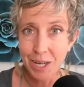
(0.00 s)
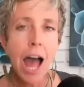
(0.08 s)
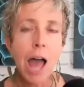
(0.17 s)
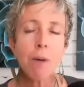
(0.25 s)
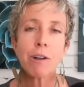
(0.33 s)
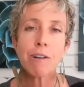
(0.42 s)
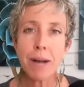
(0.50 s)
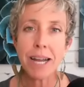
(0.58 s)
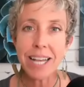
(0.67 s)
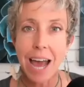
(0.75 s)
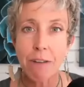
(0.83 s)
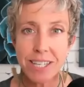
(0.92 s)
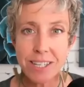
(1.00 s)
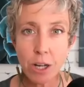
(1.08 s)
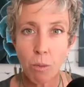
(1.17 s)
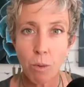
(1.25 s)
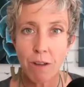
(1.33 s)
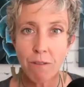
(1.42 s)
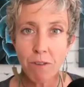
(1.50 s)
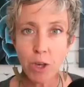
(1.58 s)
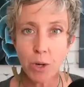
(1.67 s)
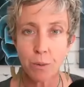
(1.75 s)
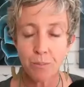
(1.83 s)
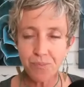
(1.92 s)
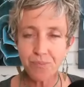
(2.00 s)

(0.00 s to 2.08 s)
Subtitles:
I want to remind every single one of you